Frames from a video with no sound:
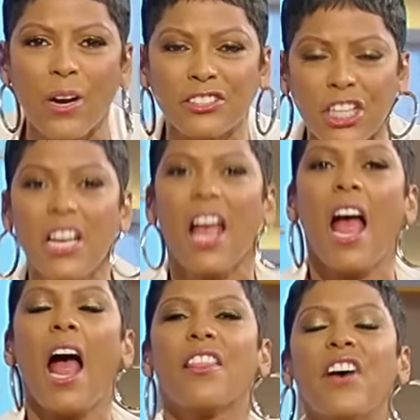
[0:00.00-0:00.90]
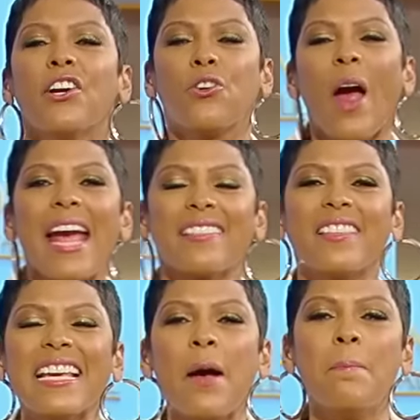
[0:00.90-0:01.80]
Richard, the great,
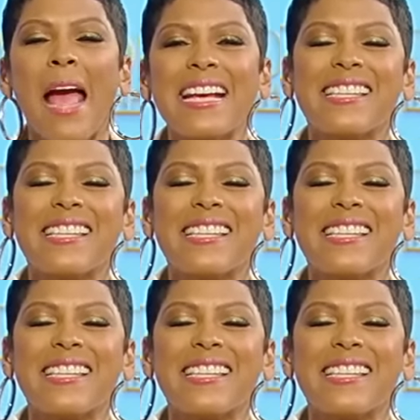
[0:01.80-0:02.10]
the amazing.